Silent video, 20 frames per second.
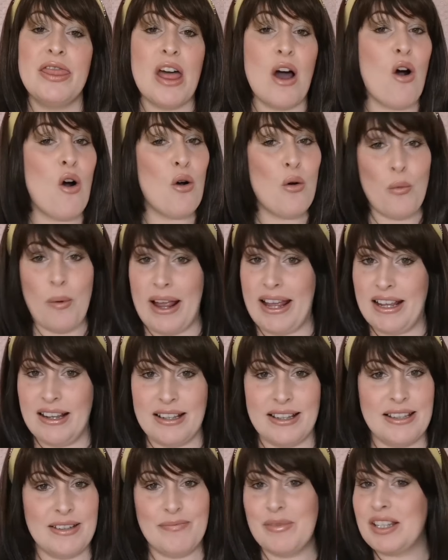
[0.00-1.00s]
All
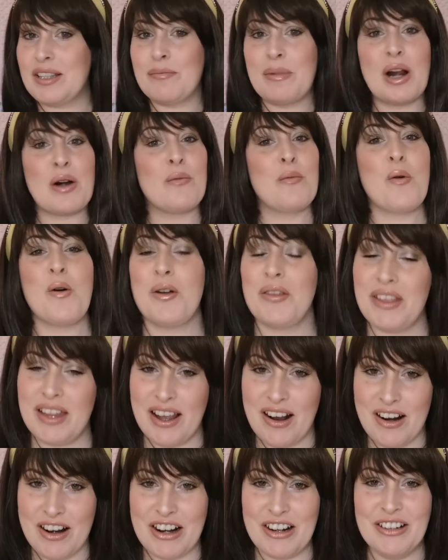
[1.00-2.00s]
wigs, doesn't matter what they
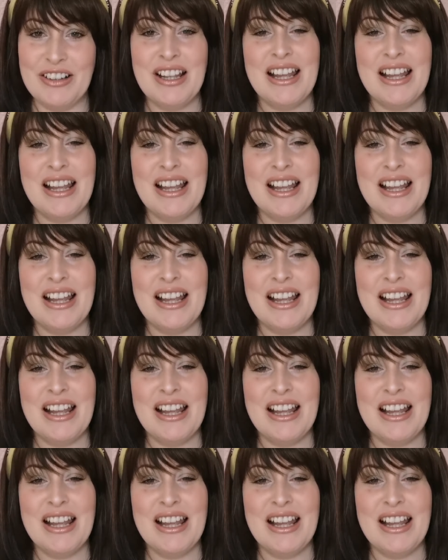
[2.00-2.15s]
are,